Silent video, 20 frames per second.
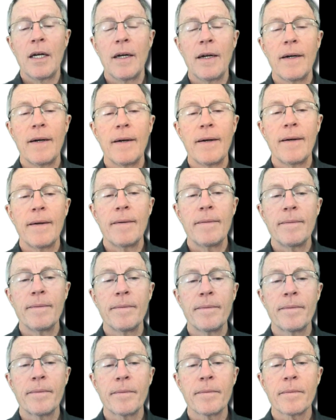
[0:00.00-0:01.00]

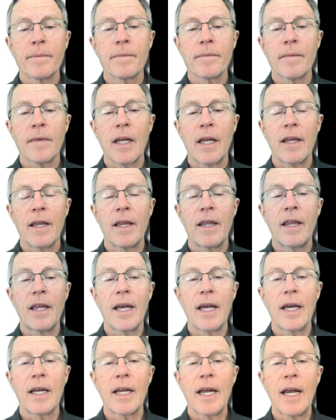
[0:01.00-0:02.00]
um,
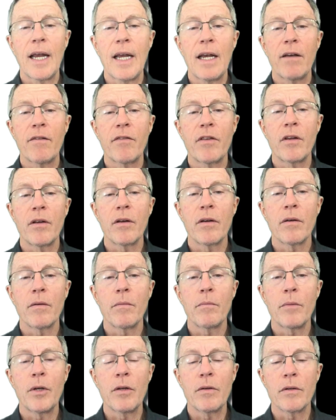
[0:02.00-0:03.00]
that have the,
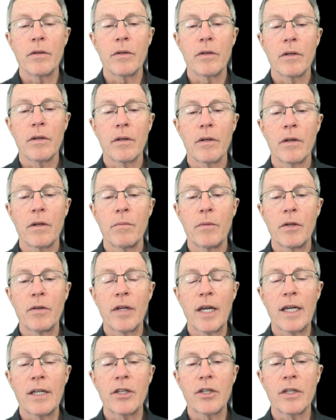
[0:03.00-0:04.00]
mut the
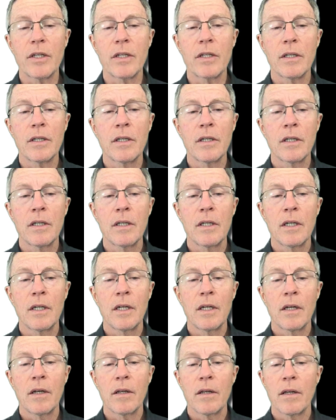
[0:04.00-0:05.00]
mutation
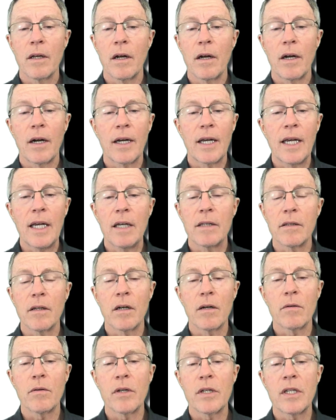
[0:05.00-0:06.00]
again,
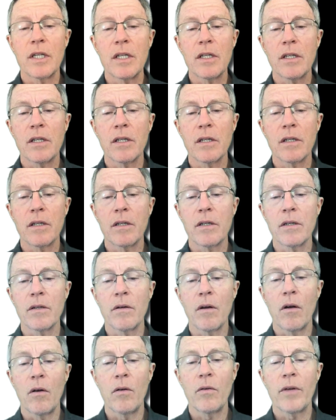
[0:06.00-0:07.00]
are resistant
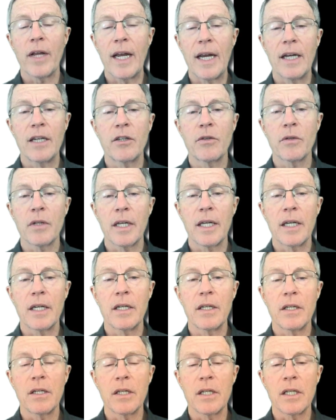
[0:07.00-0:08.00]
to old
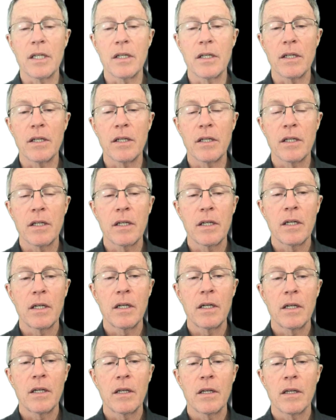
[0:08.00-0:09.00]
age-related diseases
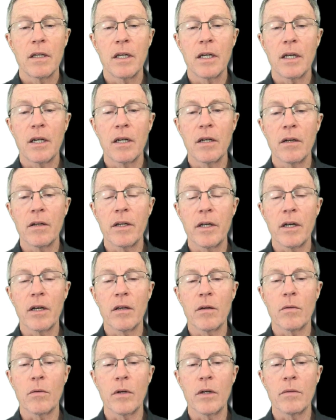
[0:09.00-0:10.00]
that kill the
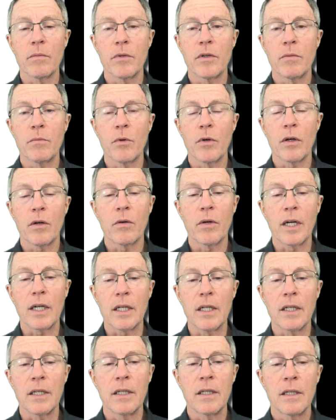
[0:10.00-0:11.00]
other worms more
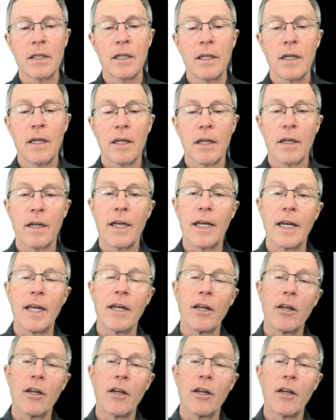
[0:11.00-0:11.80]
quickly. In